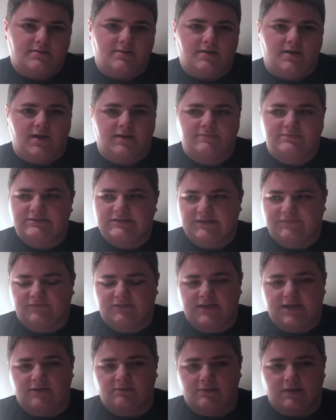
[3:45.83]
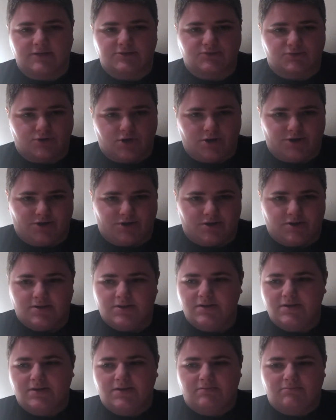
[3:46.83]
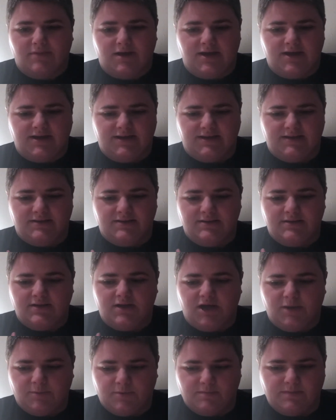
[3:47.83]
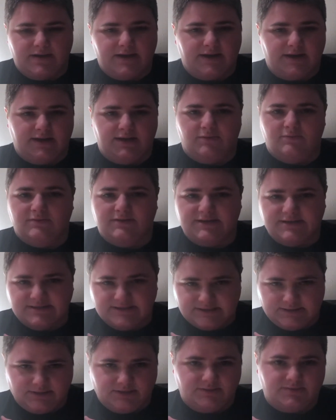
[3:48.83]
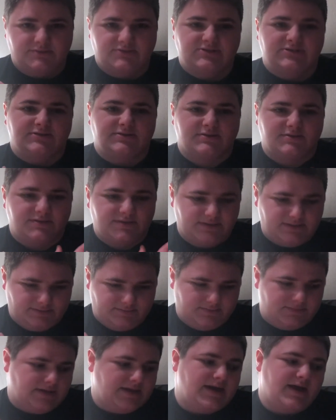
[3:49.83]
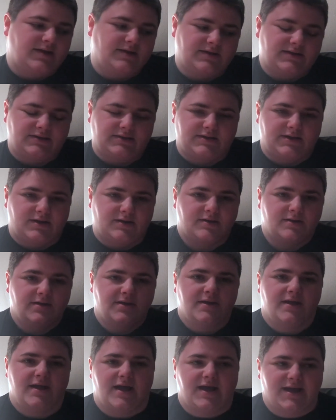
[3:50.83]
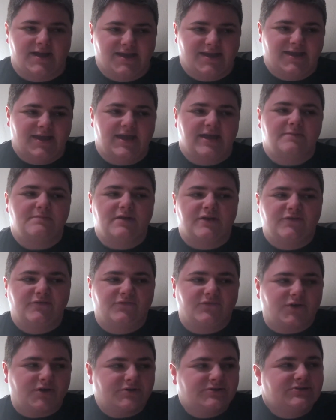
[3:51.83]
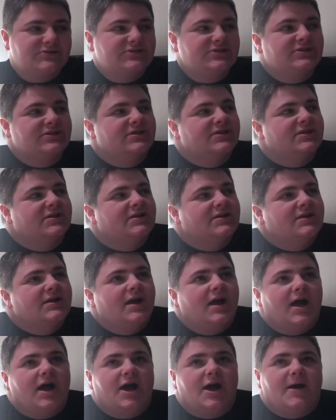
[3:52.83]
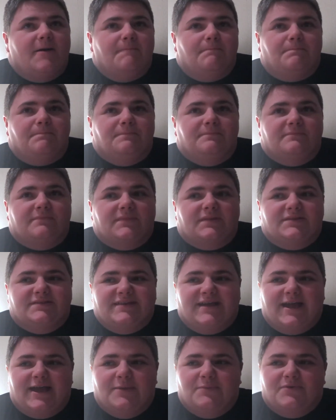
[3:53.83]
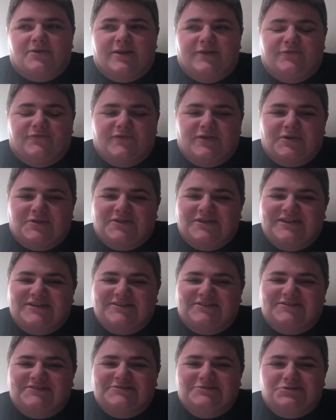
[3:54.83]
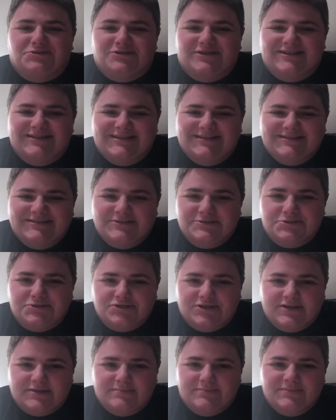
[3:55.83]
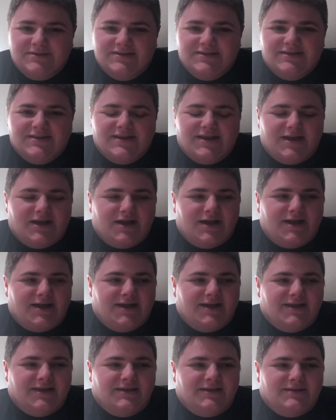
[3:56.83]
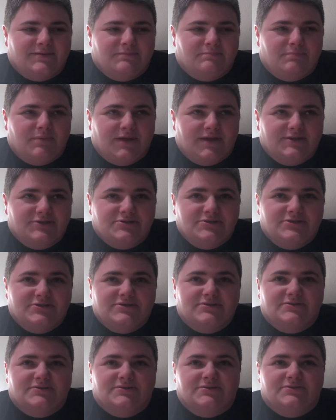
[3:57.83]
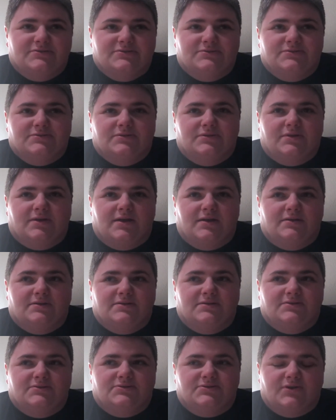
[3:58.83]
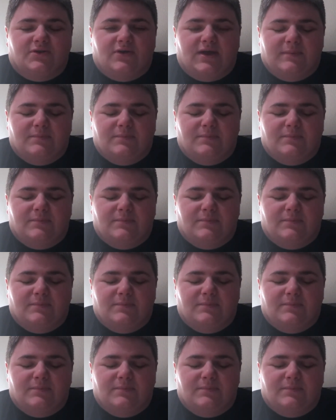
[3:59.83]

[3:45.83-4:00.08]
I'm definitely a hell of a lot stronger. My upper body continues to, get there. I had my first time where I felt legit in the gym. I benched, so I